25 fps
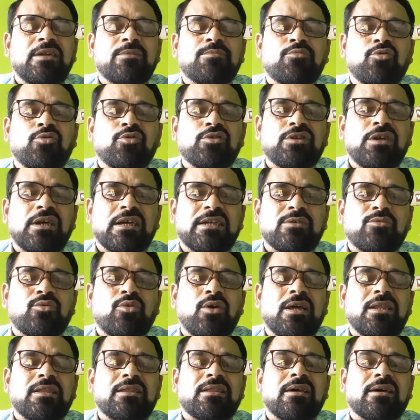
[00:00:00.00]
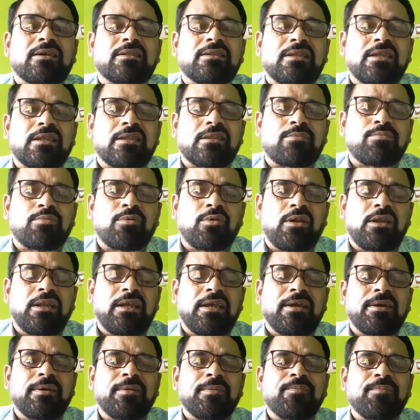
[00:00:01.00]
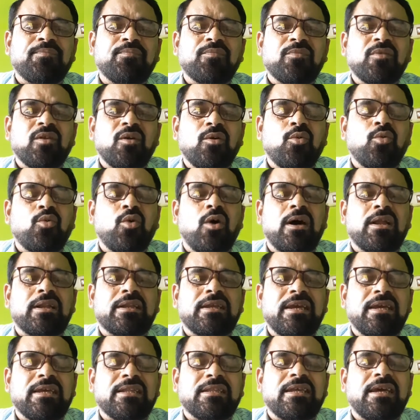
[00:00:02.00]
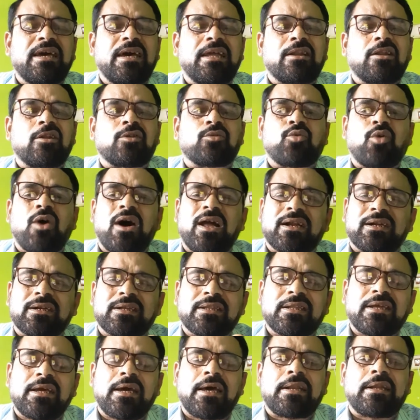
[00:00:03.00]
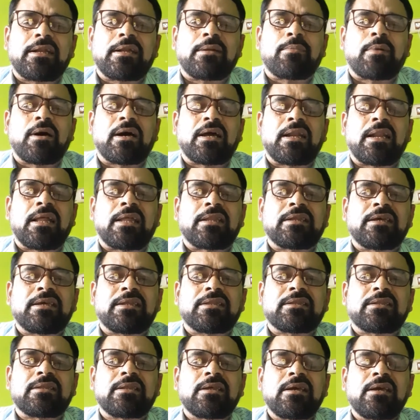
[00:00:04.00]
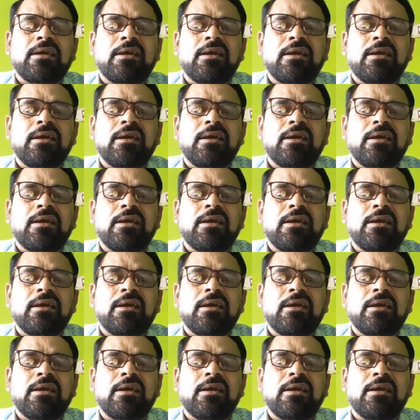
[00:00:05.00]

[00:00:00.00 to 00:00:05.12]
that project was successfully working there or worked there in Bangladesh,